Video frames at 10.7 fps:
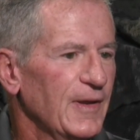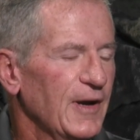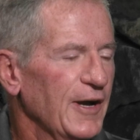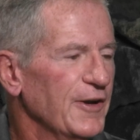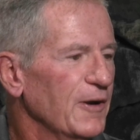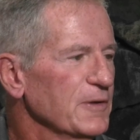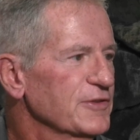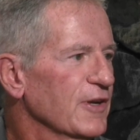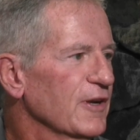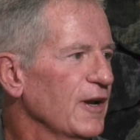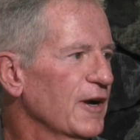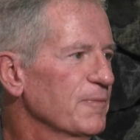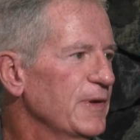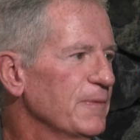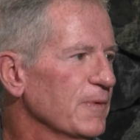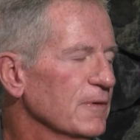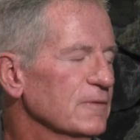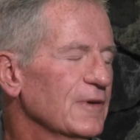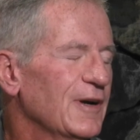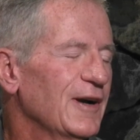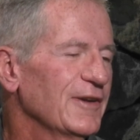I noticed that a lot of people,
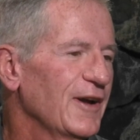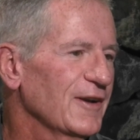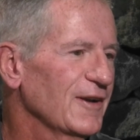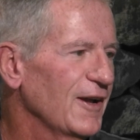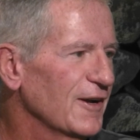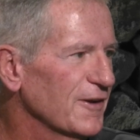not a lot,